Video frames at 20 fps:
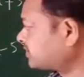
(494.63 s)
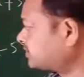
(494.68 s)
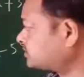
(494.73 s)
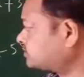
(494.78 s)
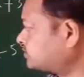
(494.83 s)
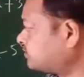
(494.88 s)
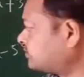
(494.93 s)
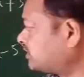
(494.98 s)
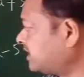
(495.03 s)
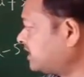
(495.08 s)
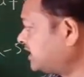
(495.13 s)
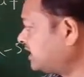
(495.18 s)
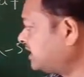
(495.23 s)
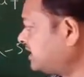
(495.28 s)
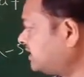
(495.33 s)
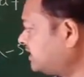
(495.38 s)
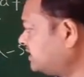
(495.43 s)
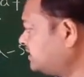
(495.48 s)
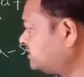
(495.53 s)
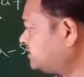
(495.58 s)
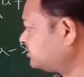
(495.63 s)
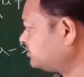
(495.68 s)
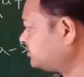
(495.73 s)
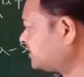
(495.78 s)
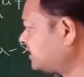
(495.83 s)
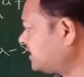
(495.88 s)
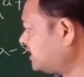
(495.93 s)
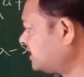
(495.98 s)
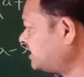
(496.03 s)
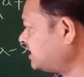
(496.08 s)
So a
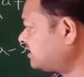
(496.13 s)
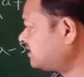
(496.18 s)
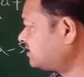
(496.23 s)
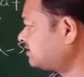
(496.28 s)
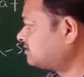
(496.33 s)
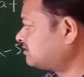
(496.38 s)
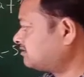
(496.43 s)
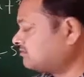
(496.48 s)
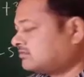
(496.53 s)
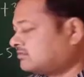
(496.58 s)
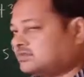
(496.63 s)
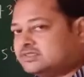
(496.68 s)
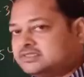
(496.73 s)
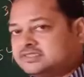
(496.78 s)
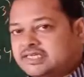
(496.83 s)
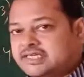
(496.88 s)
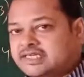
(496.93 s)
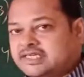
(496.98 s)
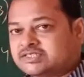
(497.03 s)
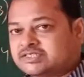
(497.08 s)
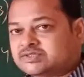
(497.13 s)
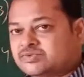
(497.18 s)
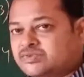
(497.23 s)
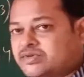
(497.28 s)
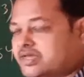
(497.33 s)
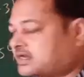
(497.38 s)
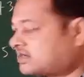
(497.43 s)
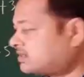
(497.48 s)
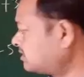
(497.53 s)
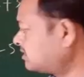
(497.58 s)
into a is a
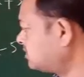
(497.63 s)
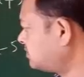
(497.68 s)
square,